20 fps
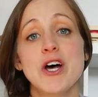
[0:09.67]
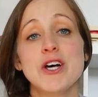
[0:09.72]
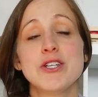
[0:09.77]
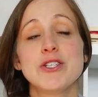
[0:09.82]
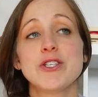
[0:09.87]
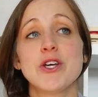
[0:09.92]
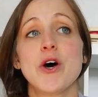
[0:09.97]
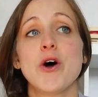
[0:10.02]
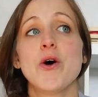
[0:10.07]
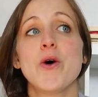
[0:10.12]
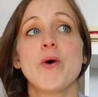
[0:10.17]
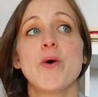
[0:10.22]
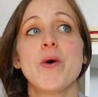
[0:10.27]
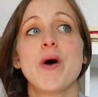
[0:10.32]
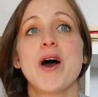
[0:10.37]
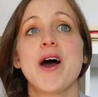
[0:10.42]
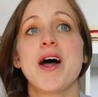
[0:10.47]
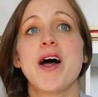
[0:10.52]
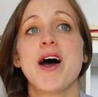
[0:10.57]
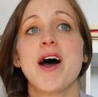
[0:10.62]

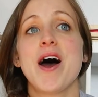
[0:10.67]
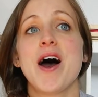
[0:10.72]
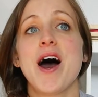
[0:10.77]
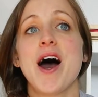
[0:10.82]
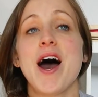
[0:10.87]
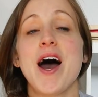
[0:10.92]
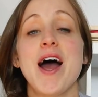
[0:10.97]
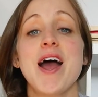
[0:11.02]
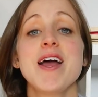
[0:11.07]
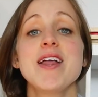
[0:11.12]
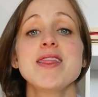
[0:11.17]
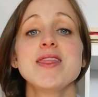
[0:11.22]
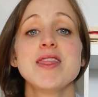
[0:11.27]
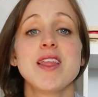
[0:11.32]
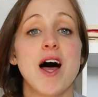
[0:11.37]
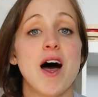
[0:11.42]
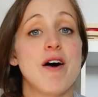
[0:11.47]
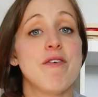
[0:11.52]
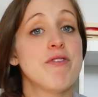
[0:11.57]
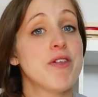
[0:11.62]
So I
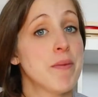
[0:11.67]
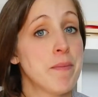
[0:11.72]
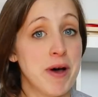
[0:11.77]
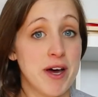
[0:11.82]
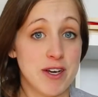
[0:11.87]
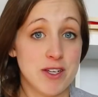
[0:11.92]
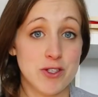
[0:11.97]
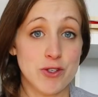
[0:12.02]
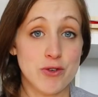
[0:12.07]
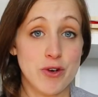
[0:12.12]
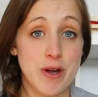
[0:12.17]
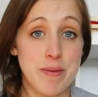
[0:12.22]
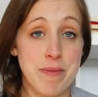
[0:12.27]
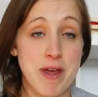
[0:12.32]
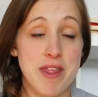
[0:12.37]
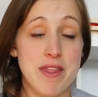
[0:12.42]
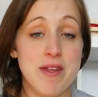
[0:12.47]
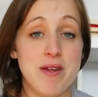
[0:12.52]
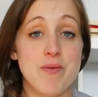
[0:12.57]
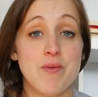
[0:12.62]
love the Montessori
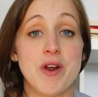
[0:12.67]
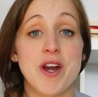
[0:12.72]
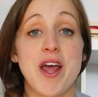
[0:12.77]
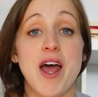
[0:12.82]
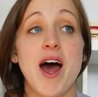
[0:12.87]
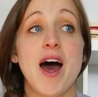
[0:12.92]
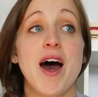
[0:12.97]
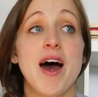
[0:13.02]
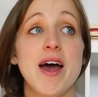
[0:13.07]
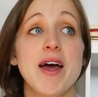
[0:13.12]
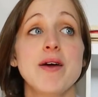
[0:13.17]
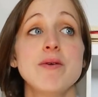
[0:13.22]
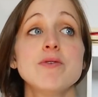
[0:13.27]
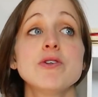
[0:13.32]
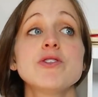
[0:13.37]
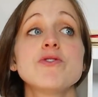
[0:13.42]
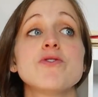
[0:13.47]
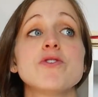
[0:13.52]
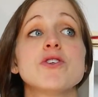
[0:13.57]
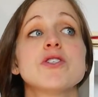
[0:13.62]
method. When I
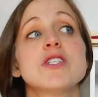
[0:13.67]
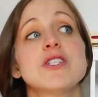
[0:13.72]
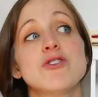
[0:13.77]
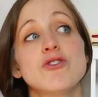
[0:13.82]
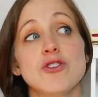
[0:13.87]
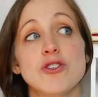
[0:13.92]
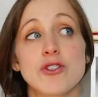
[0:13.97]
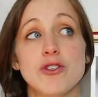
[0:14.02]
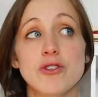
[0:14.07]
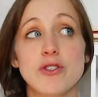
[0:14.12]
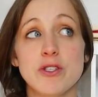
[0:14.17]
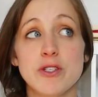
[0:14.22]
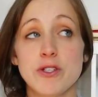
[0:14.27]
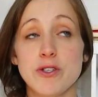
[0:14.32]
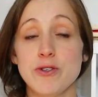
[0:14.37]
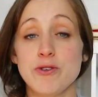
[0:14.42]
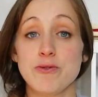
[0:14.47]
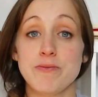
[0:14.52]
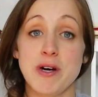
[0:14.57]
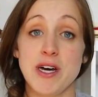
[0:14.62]
was first introduced
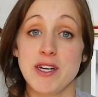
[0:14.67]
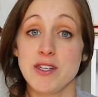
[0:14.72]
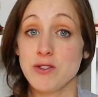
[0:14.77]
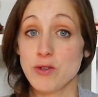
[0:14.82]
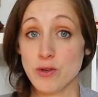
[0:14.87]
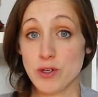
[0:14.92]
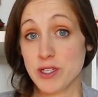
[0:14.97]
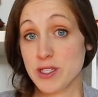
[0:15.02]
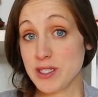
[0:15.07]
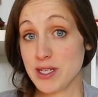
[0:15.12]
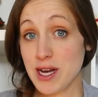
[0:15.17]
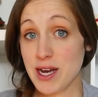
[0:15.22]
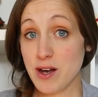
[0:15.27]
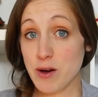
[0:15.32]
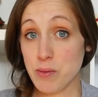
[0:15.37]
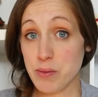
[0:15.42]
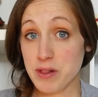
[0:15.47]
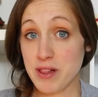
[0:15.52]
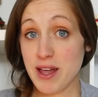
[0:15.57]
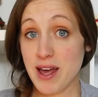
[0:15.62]
to Montessori
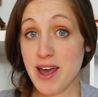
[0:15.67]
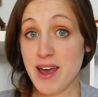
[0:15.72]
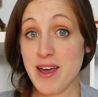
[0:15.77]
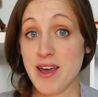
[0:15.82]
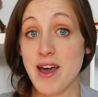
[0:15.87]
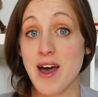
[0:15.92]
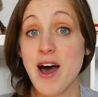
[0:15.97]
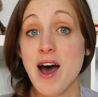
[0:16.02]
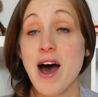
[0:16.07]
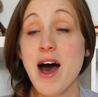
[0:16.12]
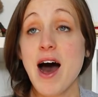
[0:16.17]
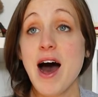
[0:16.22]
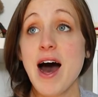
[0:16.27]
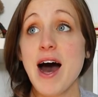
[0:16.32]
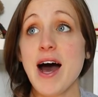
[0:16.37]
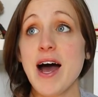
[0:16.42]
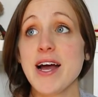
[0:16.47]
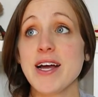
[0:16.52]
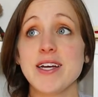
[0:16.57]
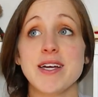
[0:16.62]
style play,
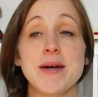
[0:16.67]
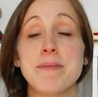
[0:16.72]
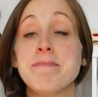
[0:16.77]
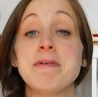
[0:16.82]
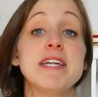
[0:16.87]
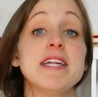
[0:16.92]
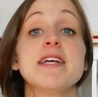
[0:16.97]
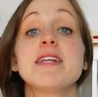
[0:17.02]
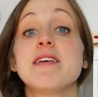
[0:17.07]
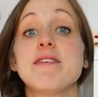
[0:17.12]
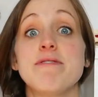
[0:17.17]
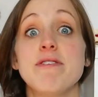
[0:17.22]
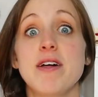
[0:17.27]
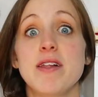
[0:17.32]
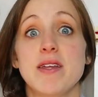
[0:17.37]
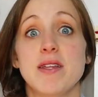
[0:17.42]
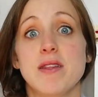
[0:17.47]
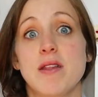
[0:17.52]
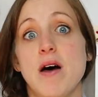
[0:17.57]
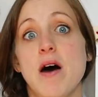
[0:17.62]
I immediately
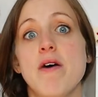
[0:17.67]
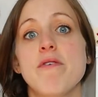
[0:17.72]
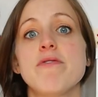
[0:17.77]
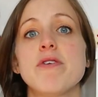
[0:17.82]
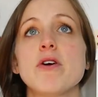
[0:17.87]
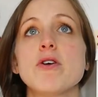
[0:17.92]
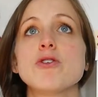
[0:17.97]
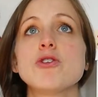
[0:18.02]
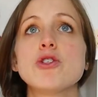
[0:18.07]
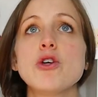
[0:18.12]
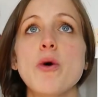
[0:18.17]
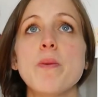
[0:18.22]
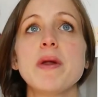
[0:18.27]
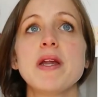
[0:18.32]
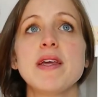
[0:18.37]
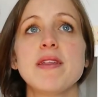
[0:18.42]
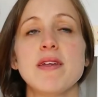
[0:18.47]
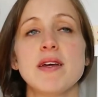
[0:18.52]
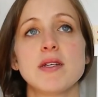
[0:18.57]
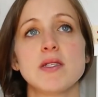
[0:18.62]
fell in love. There are so
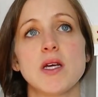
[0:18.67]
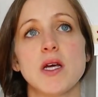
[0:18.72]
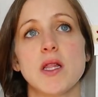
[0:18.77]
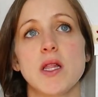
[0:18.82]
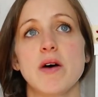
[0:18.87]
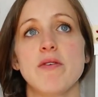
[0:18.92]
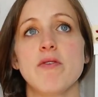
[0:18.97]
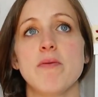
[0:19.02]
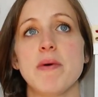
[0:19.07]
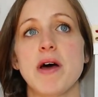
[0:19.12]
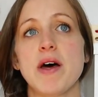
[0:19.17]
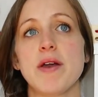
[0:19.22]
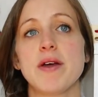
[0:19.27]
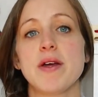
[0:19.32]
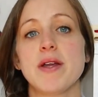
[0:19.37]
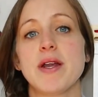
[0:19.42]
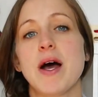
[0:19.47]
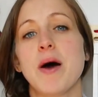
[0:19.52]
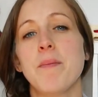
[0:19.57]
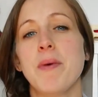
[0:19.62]
many things I love about
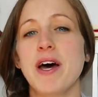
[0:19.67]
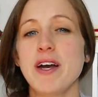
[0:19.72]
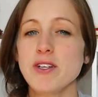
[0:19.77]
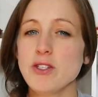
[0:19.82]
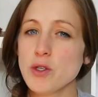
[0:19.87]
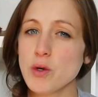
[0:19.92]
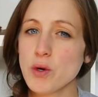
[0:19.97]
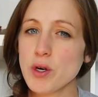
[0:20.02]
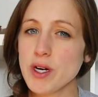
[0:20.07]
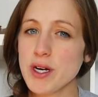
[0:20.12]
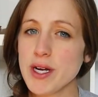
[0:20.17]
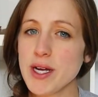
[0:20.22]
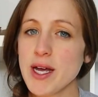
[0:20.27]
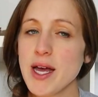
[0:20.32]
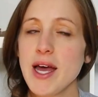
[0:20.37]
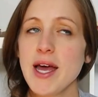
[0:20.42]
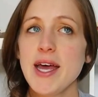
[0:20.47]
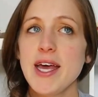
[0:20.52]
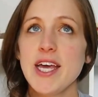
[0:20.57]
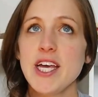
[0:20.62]
it. Now Montessori
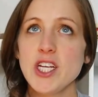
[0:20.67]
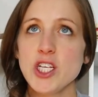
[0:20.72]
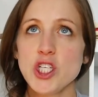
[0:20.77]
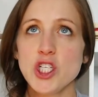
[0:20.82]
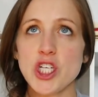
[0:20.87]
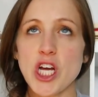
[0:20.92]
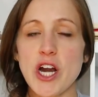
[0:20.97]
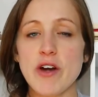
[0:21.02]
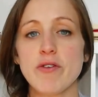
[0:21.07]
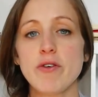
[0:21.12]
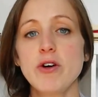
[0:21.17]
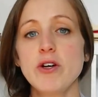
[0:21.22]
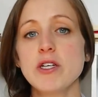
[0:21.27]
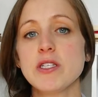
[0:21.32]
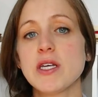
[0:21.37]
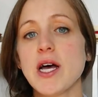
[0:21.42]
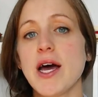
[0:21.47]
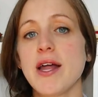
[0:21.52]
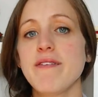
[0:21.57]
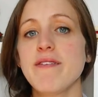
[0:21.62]
in general
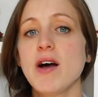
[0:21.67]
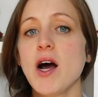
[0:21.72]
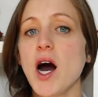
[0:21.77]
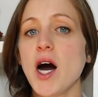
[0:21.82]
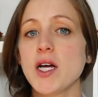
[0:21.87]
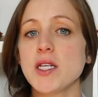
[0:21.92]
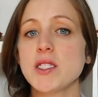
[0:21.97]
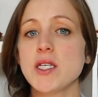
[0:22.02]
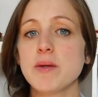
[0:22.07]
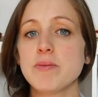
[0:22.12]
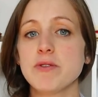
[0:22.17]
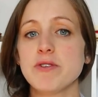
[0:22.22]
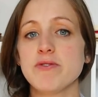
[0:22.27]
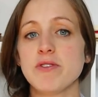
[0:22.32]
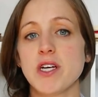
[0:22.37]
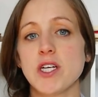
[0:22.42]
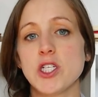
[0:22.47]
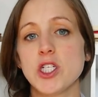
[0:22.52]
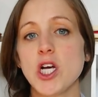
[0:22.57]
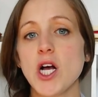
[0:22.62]
is kind of a concept of
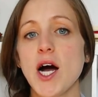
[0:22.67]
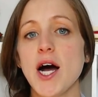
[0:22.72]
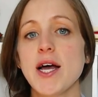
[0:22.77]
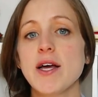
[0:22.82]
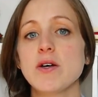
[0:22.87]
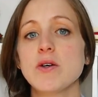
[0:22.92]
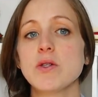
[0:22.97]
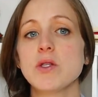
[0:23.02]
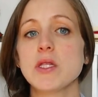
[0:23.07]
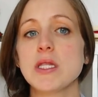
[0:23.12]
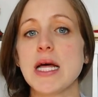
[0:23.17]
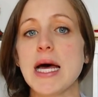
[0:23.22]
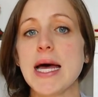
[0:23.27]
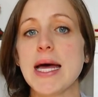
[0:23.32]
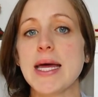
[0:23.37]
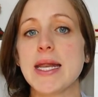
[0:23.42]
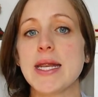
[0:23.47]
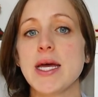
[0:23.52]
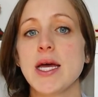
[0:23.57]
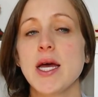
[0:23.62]
like
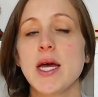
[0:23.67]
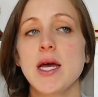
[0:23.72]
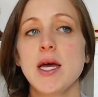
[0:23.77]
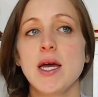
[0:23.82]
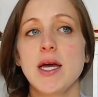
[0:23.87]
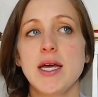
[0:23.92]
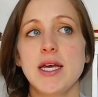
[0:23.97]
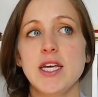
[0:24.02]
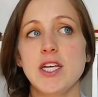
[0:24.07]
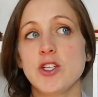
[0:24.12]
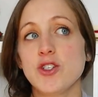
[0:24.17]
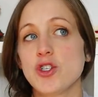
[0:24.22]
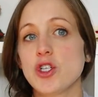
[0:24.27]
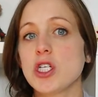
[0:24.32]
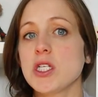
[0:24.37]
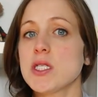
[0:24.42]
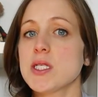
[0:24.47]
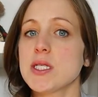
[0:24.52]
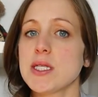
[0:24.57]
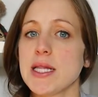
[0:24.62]
child-led,
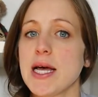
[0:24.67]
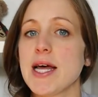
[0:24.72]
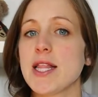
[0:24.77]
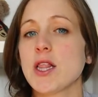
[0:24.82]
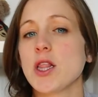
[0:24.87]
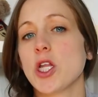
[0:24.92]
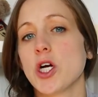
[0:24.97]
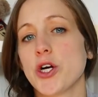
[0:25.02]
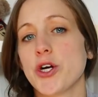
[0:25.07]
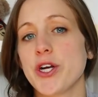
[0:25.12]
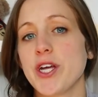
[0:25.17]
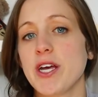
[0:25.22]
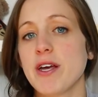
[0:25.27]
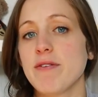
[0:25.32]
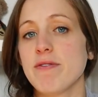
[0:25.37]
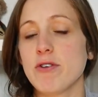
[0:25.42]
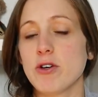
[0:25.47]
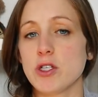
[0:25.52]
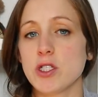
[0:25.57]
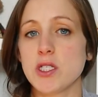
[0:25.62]
interest-led
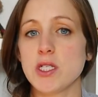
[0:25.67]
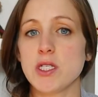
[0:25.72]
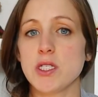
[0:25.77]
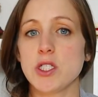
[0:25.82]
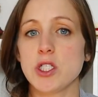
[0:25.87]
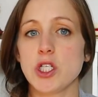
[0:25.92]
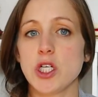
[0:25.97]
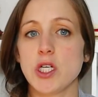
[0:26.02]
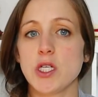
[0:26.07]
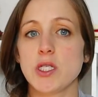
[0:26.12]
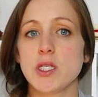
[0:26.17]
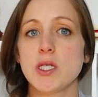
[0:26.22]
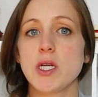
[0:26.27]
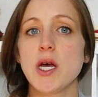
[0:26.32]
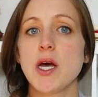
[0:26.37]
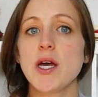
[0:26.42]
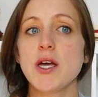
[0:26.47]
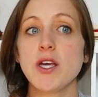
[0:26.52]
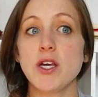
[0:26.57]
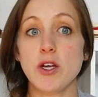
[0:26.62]
learning versus just,
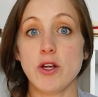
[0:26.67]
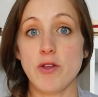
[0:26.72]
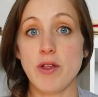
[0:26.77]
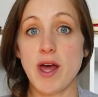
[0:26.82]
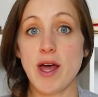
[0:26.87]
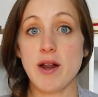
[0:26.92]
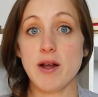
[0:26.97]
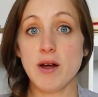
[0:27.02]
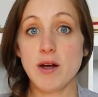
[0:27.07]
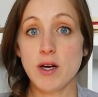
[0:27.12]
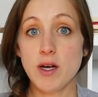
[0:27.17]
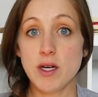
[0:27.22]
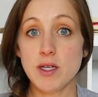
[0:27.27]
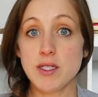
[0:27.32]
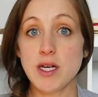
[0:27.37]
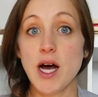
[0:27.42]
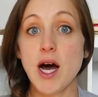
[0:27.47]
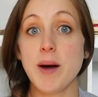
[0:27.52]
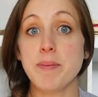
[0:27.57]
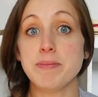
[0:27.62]
that
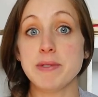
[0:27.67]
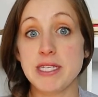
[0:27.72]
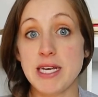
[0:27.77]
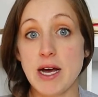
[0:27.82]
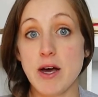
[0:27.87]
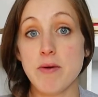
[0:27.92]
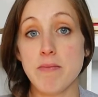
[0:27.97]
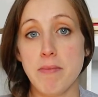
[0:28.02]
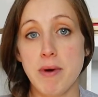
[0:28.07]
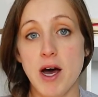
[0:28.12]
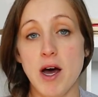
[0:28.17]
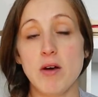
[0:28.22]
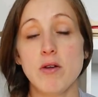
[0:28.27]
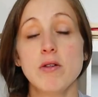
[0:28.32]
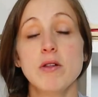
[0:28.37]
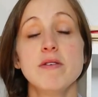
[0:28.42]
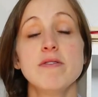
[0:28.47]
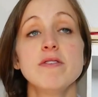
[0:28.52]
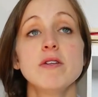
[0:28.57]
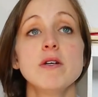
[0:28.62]
top-down
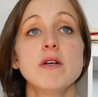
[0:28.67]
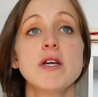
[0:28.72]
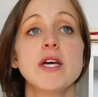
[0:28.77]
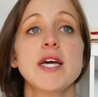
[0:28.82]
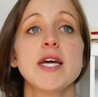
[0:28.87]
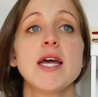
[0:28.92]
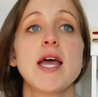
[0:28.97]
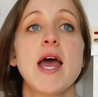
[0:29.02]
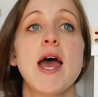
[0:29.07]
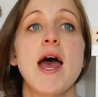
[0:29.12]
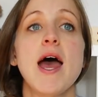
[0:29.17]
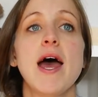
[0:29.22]
model of learning.